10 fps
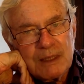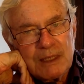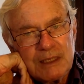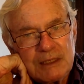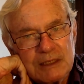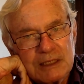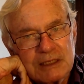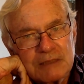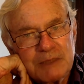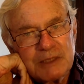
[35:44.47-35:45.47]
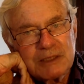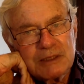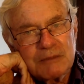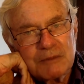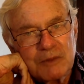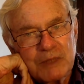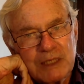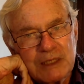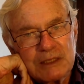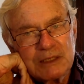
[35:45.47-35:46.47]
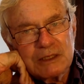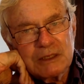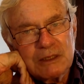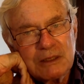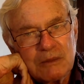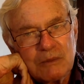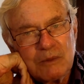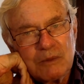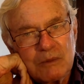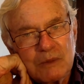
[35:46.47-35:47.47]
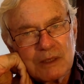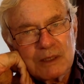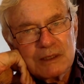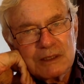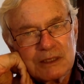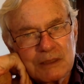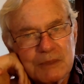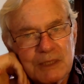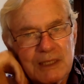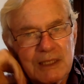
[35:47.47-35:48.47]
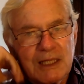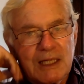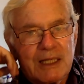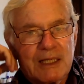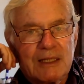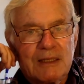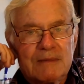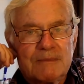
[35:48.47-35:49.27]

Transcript: These expensive grids won't work in something like